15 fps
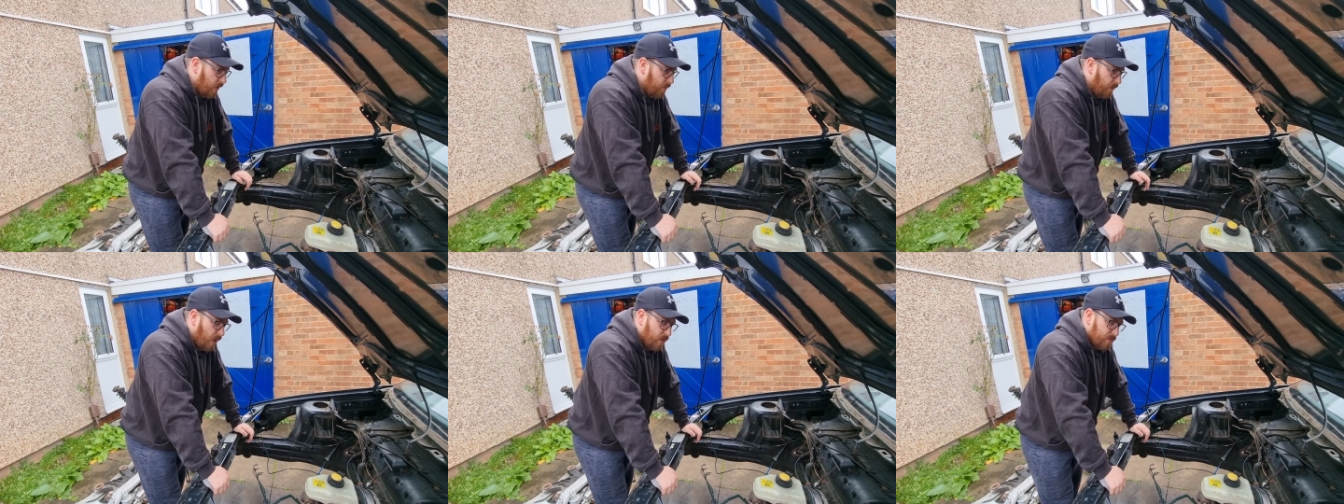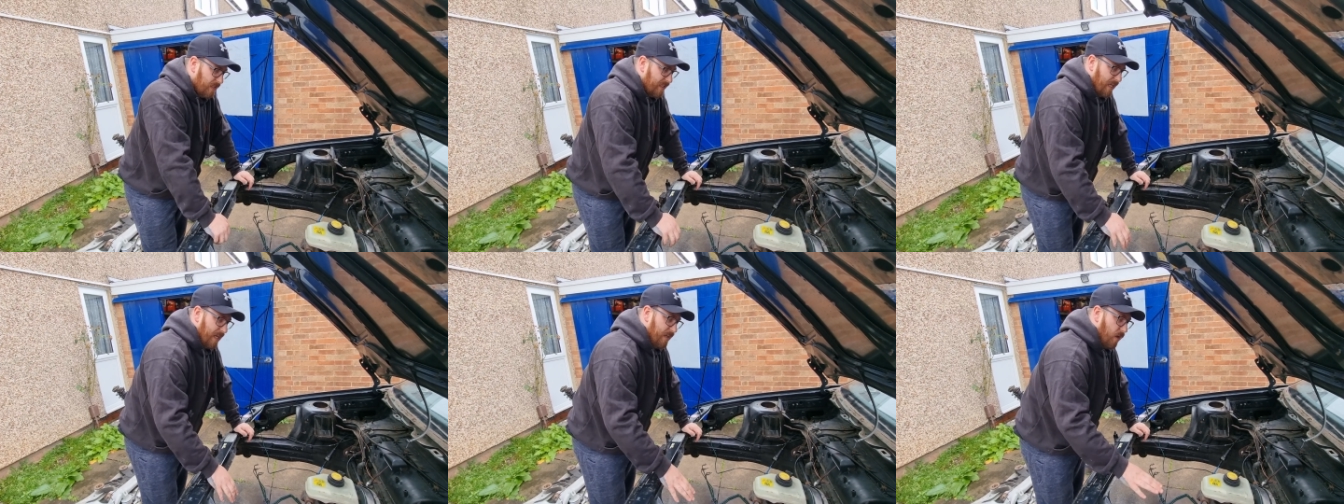but
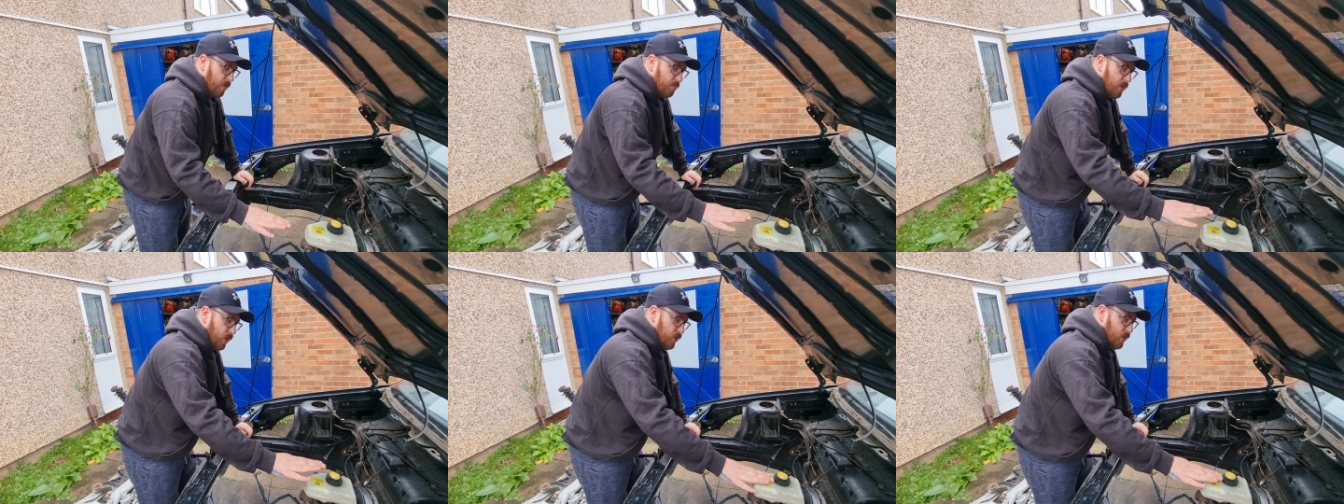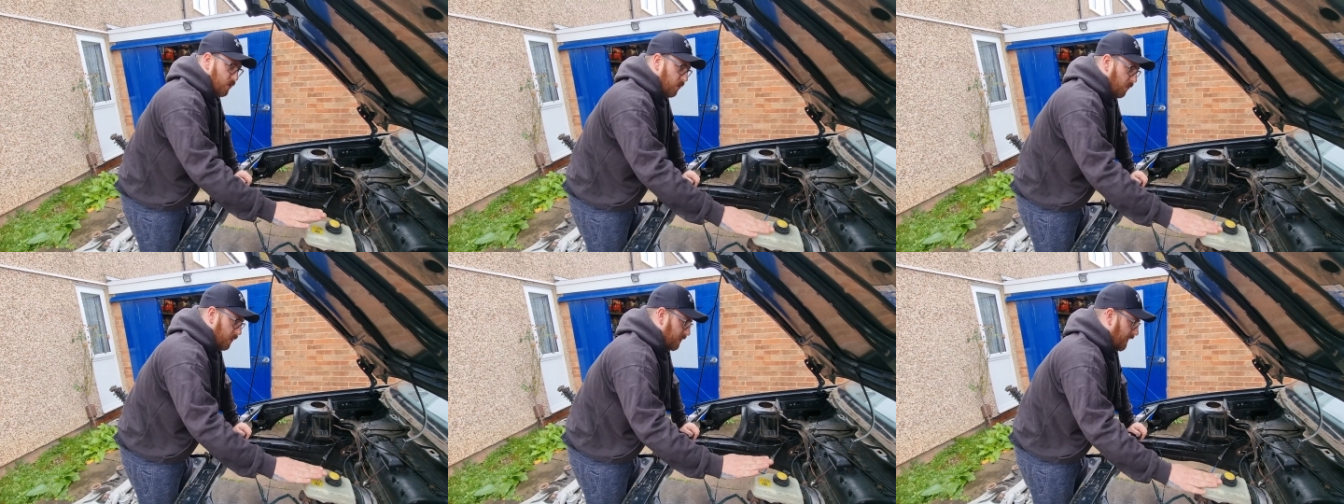again, I'm not sure
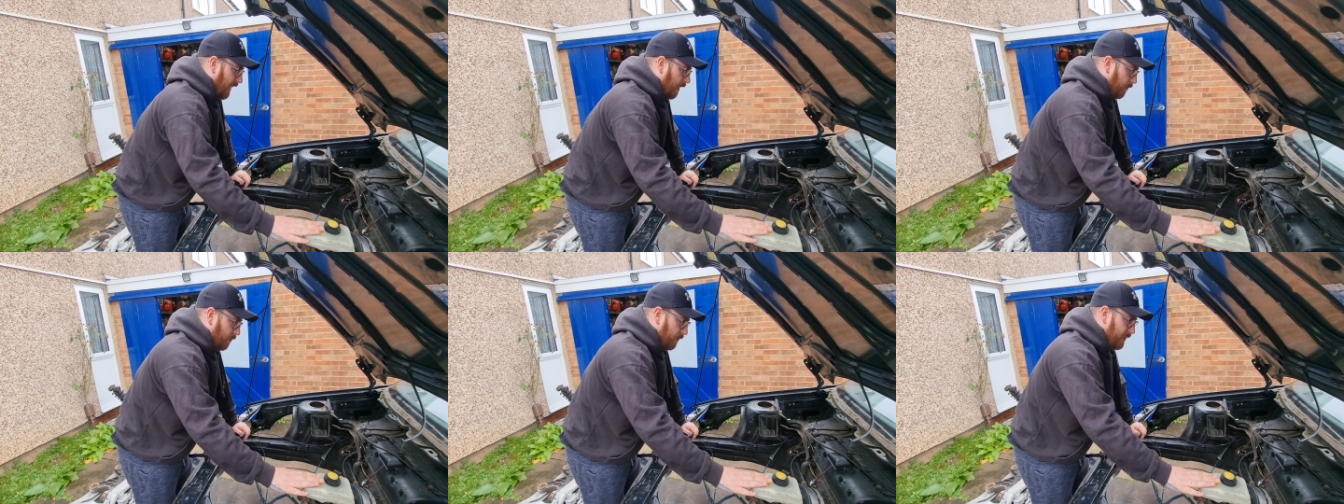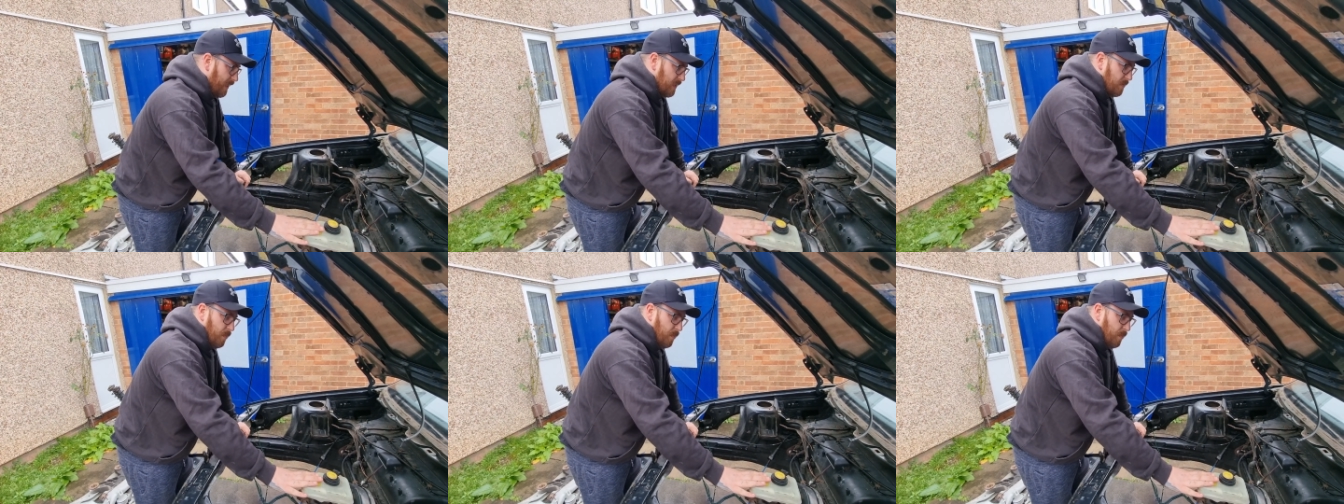what's going to happen with this,